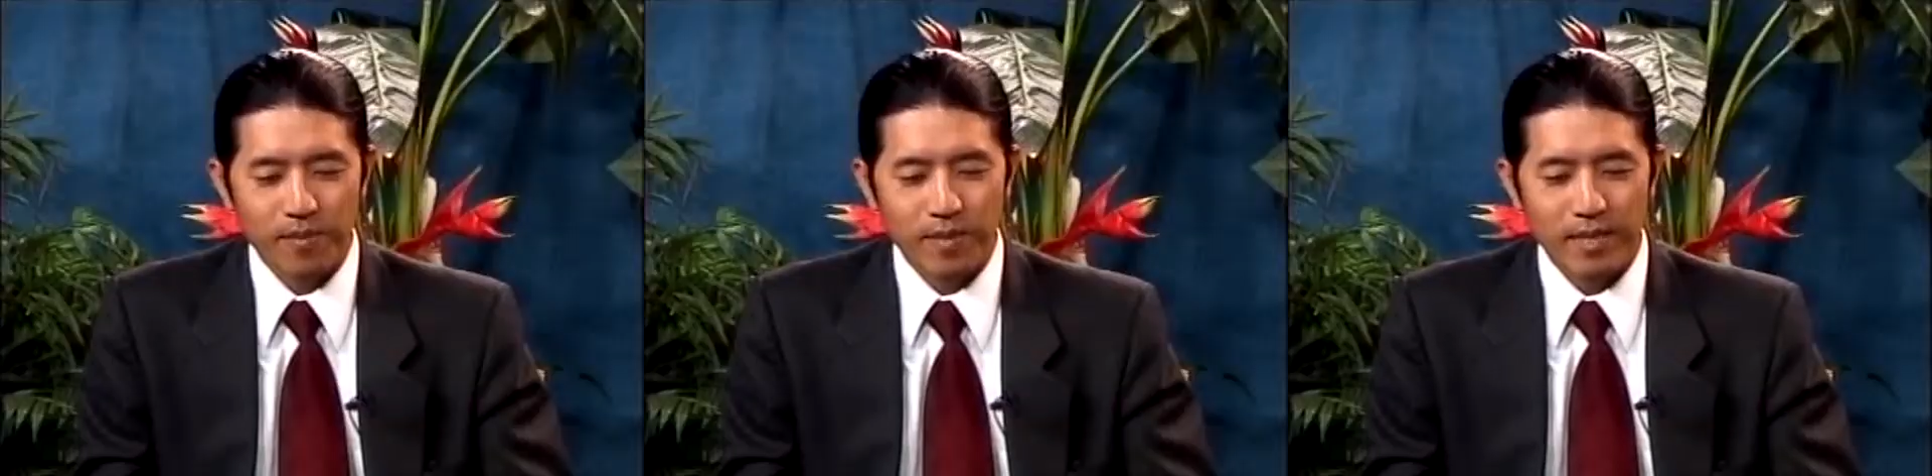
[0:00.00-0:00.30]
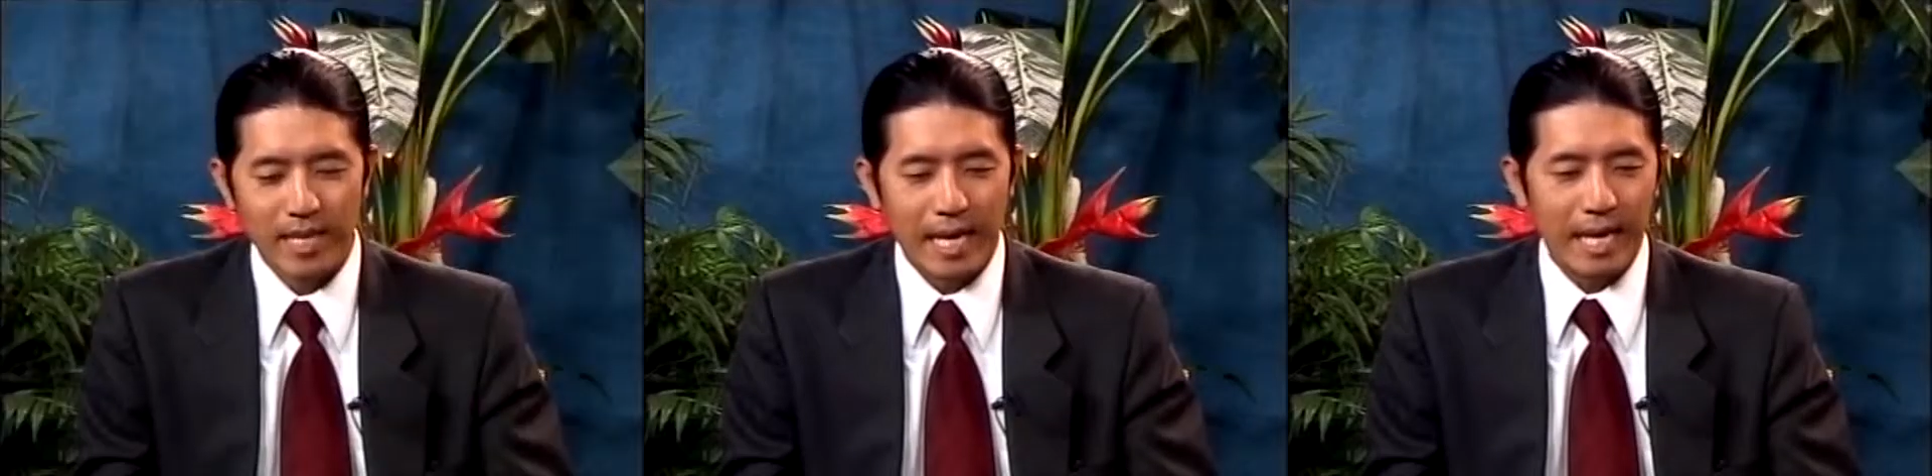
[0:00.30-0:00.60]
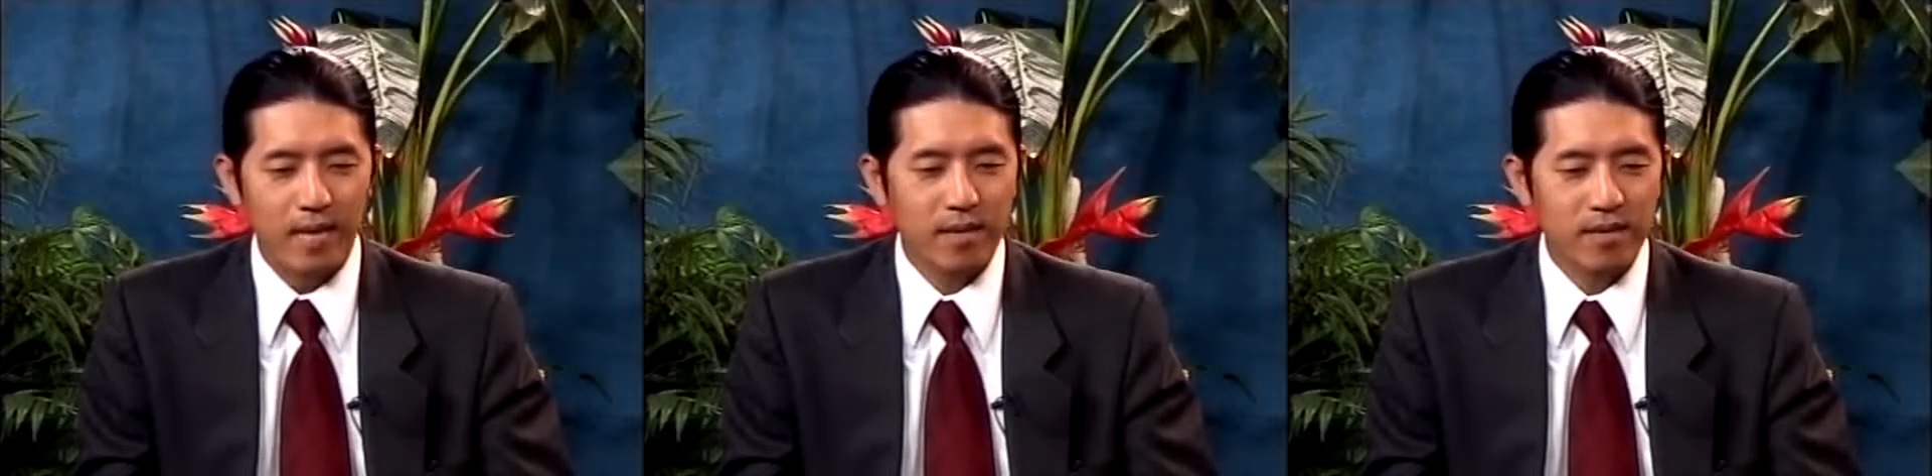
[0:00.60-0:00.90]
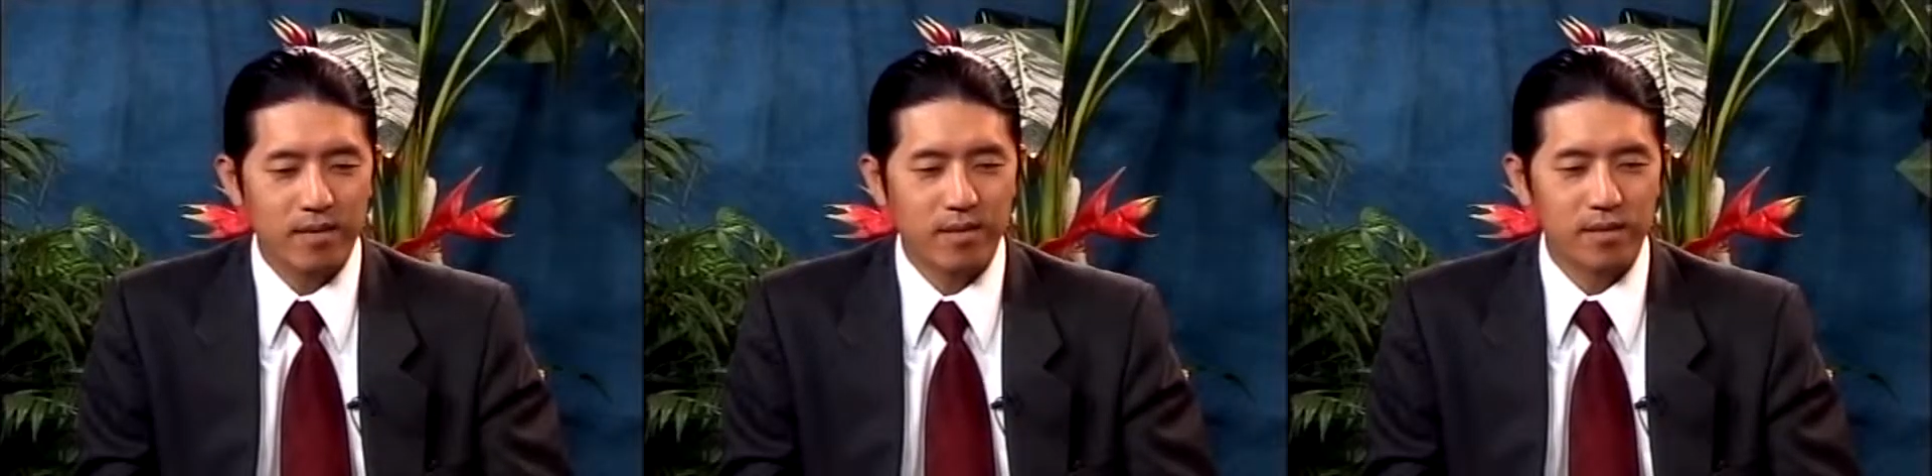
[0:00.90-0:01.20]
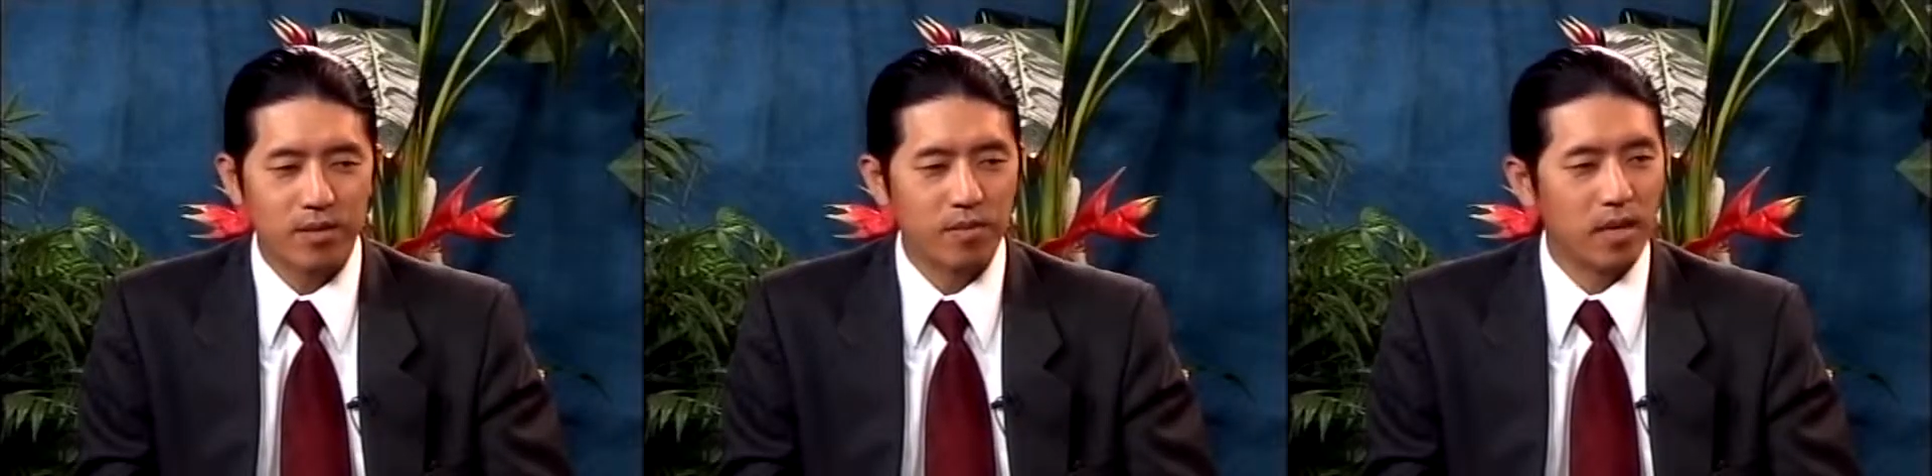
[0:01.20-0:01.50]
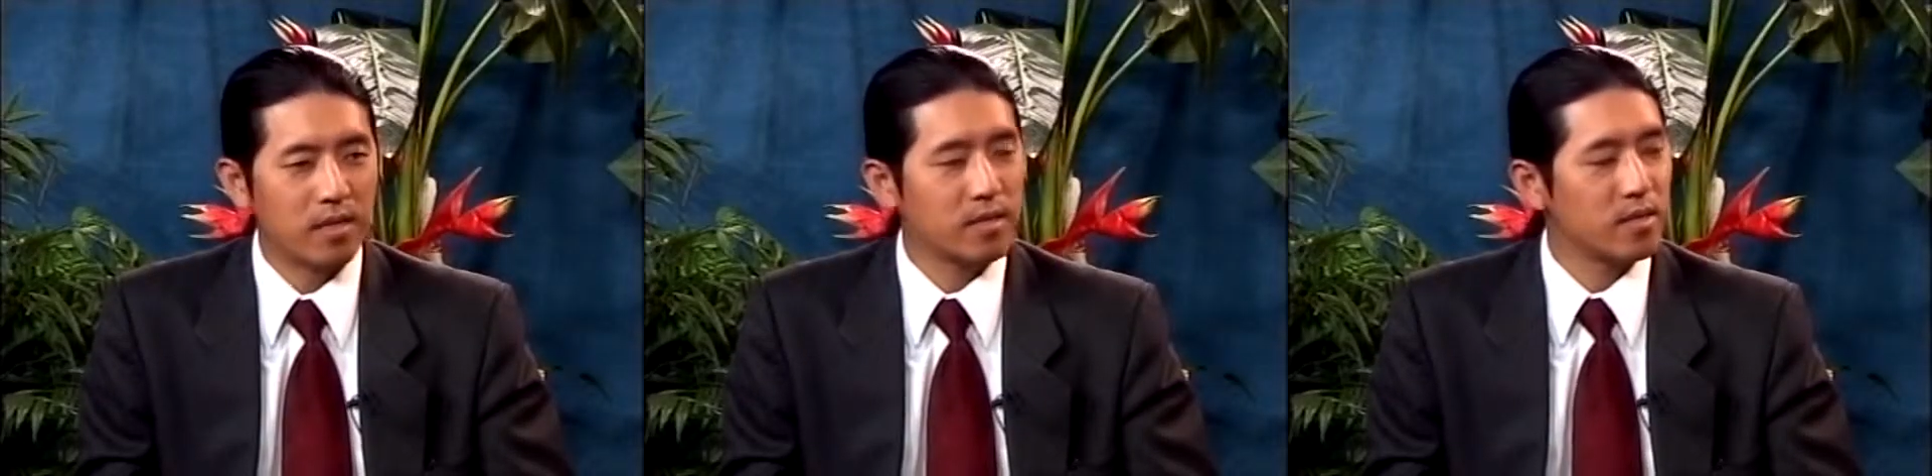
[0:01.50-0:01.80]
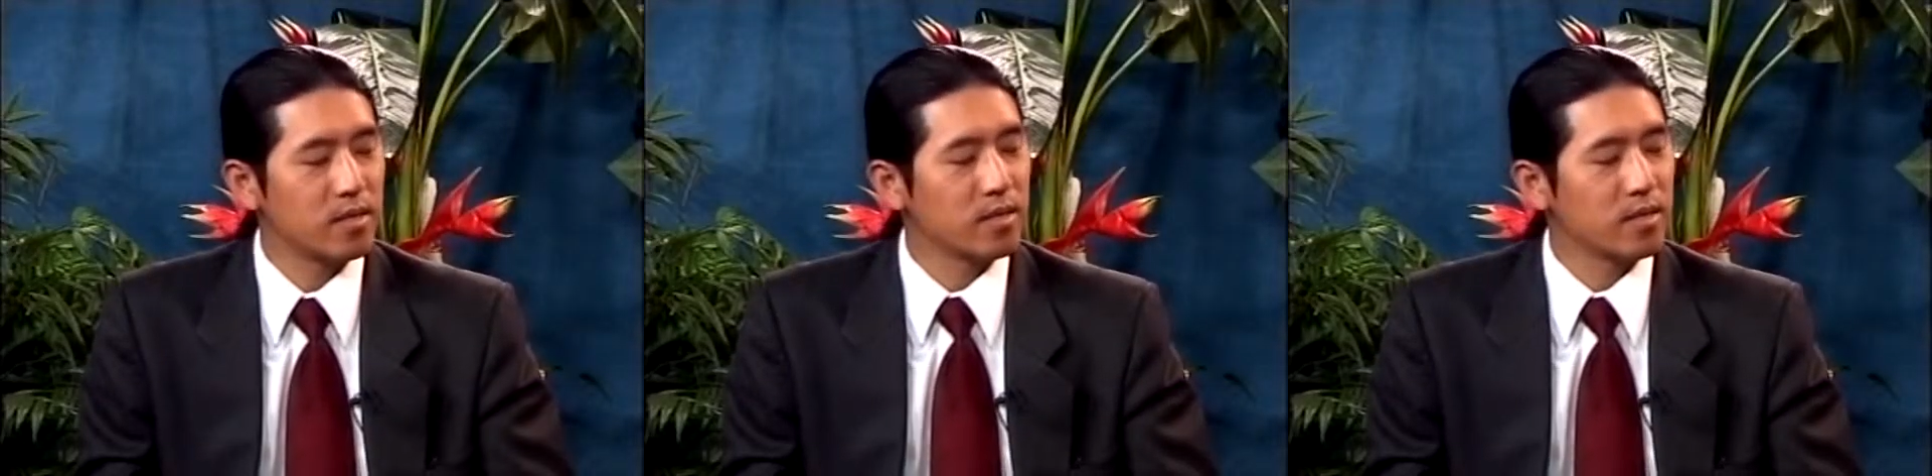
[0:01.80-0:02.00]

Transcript: day to 2 months.